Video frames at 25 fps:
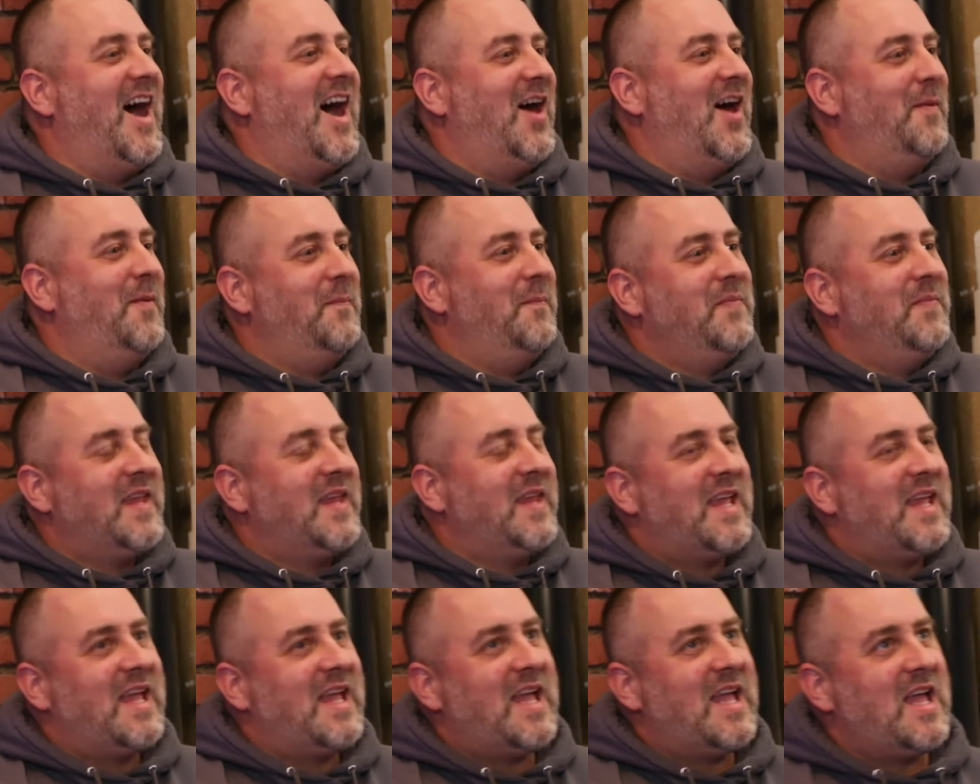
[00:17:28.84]
um,
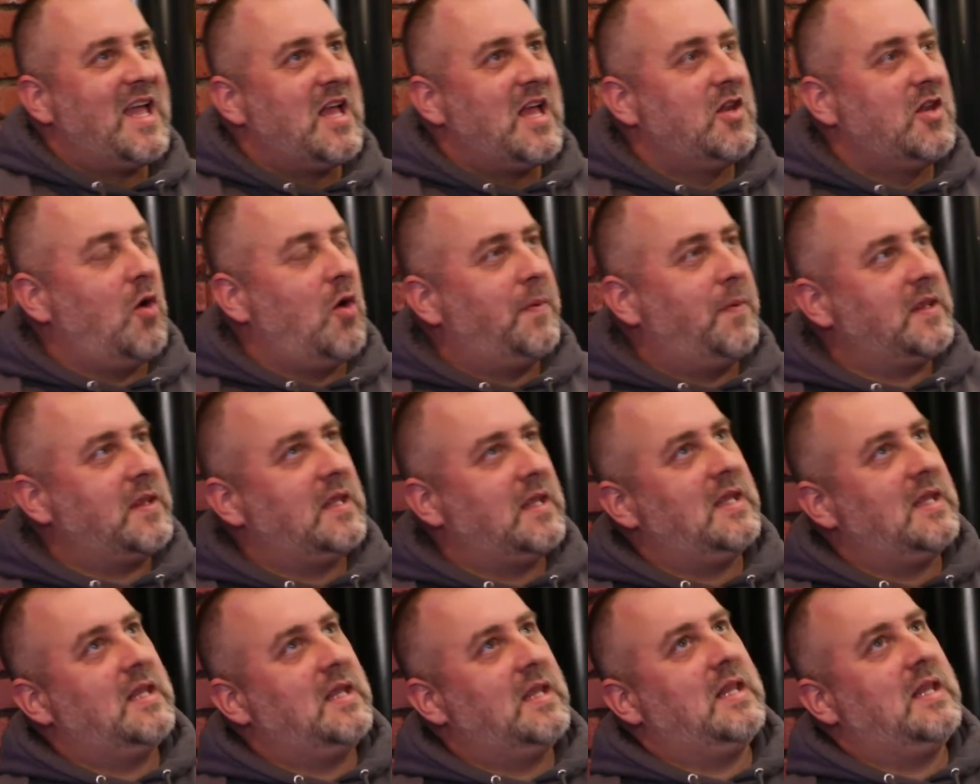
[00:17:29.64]
no, but
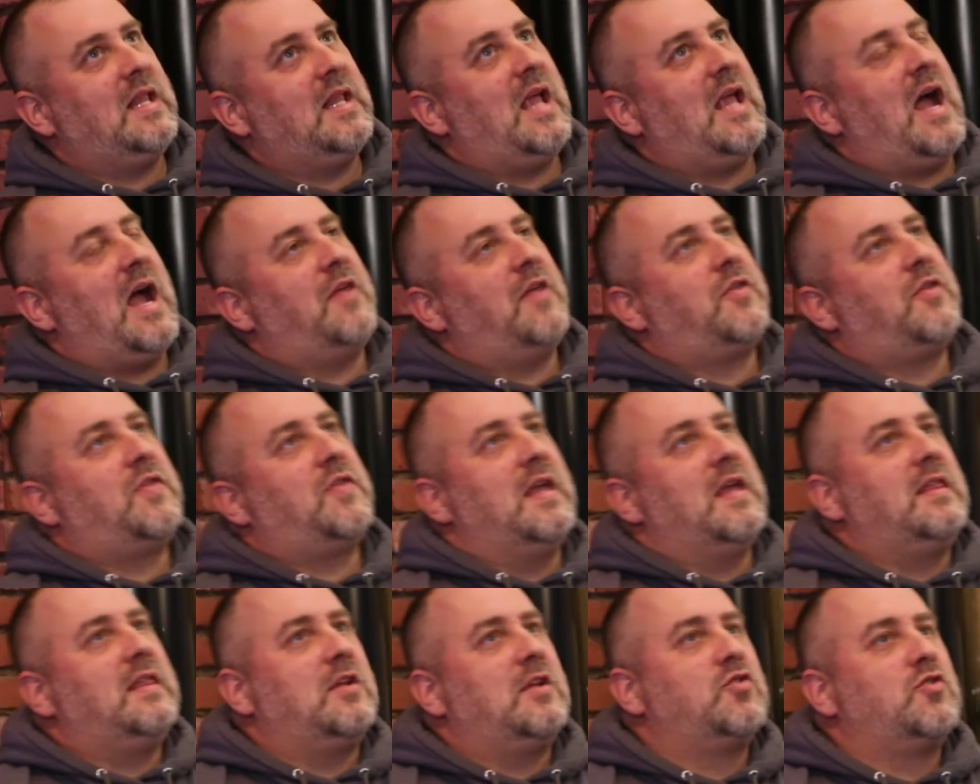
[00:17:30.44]
I
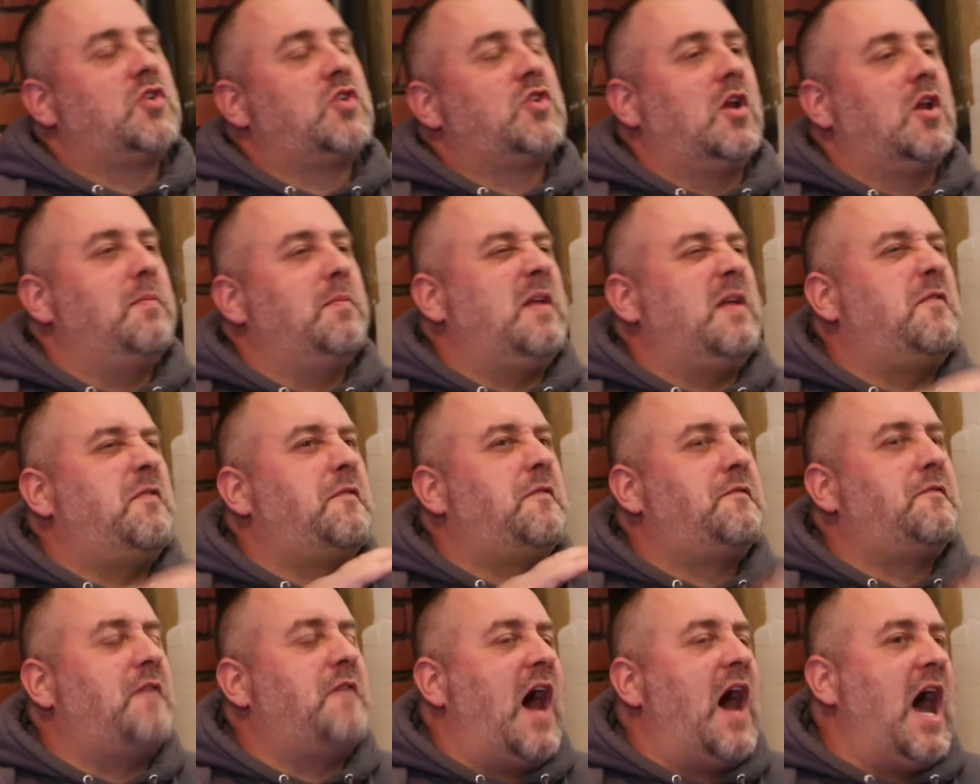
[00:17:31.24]
think there's going to be
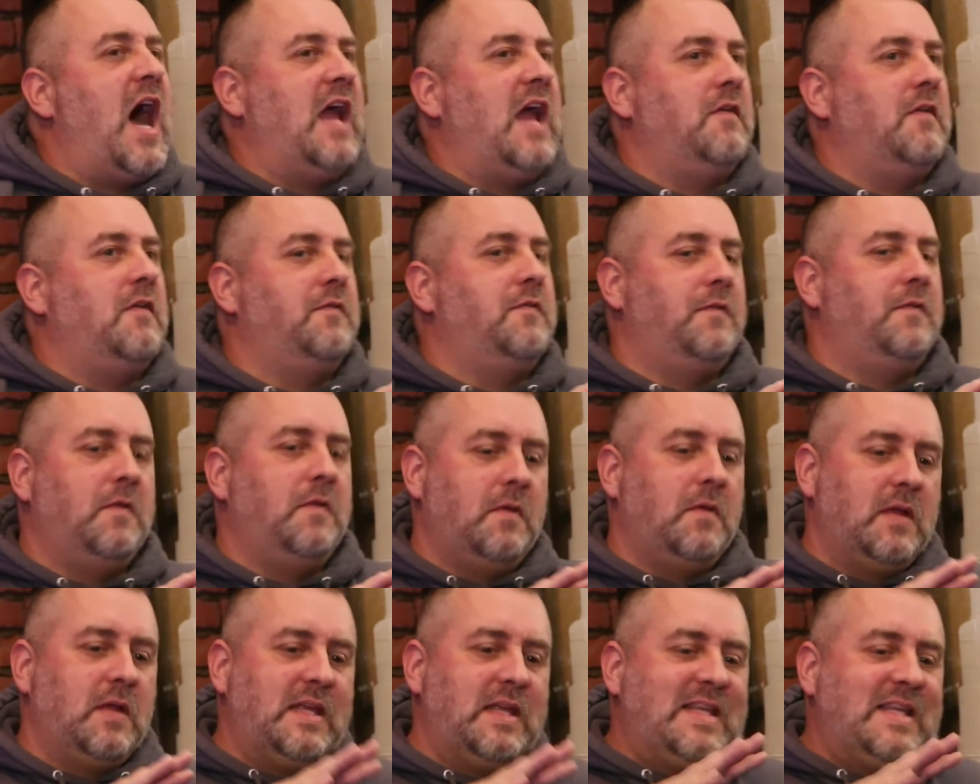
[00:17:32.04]
five
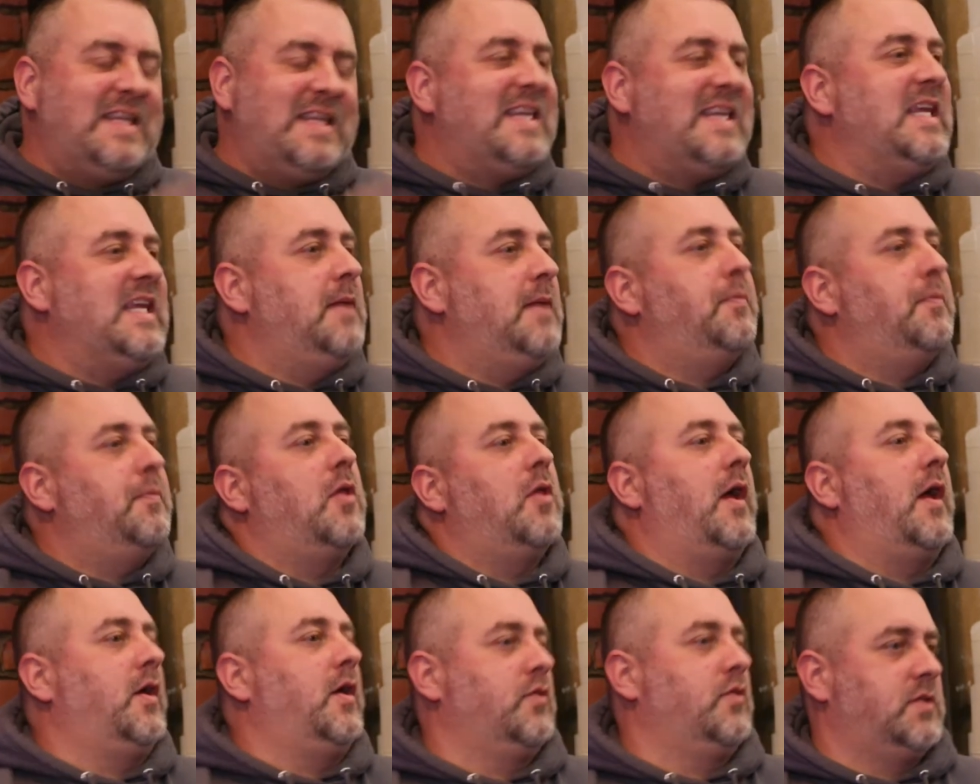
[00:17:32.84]
key
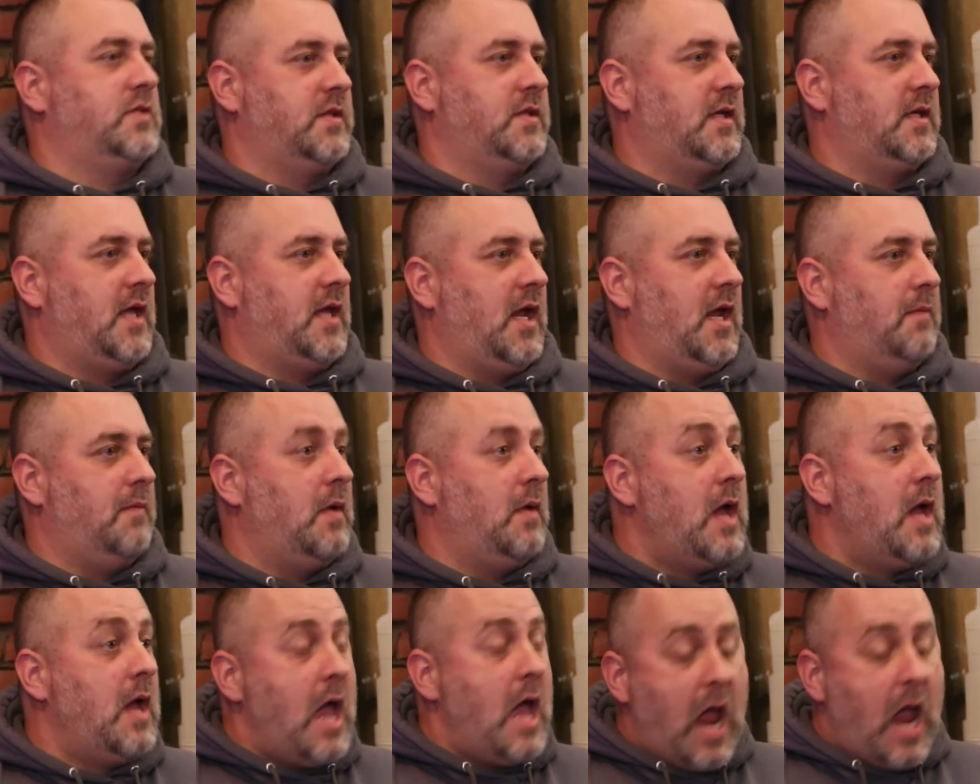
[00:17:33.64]
players in the
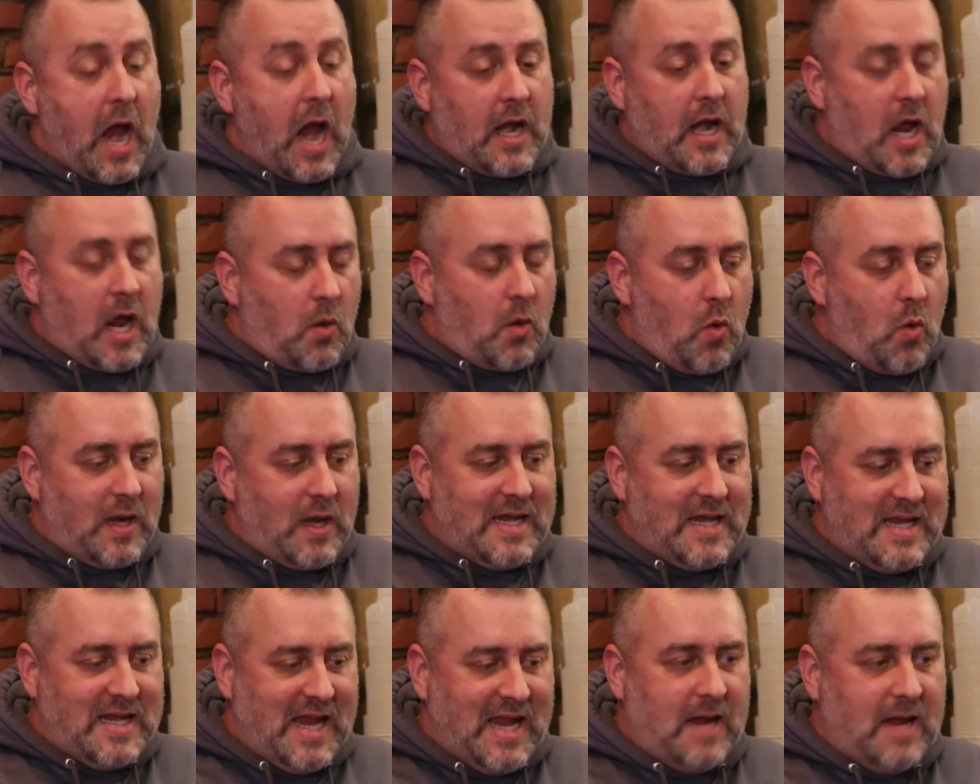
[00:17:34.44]
game, and I don't want
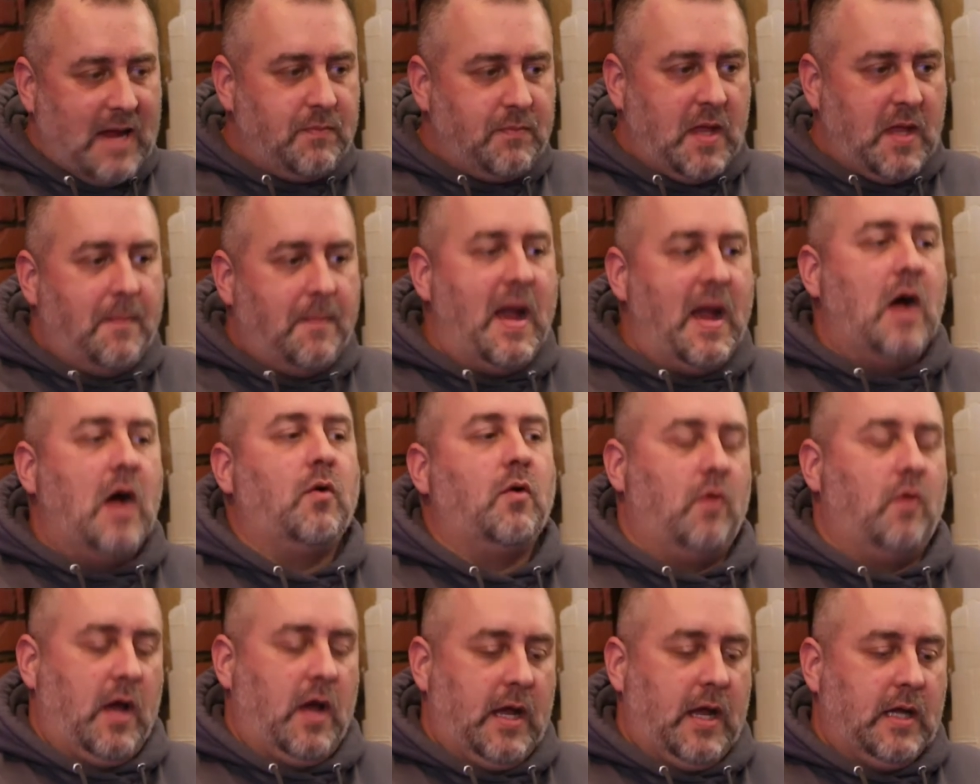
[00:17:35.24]
to name them
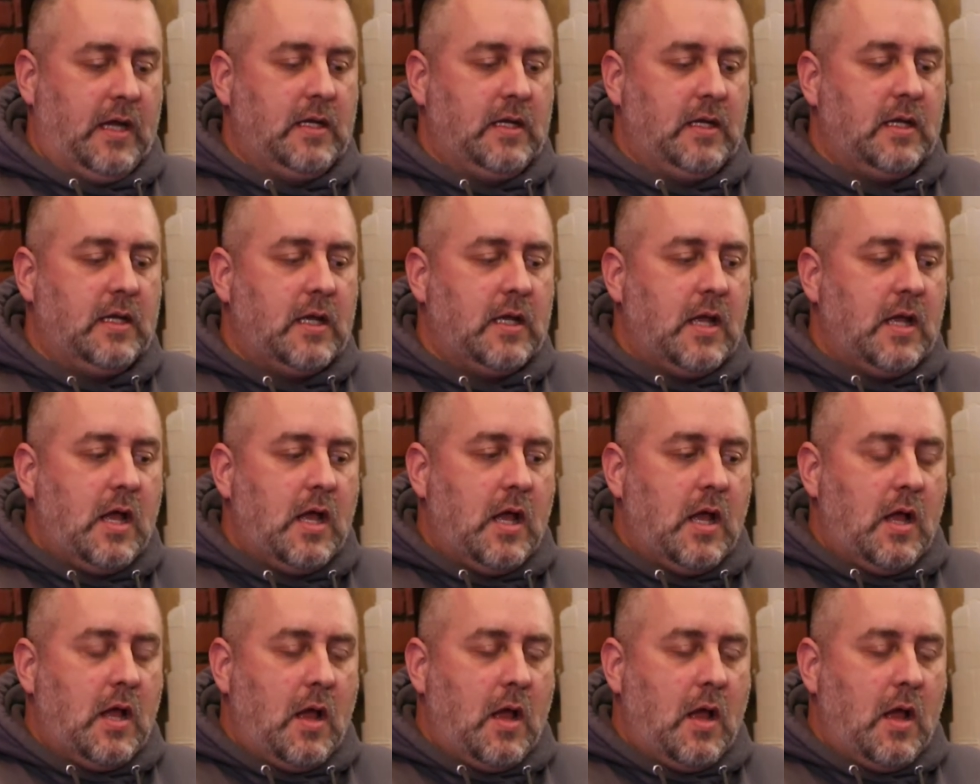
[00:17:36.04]
outright. Right.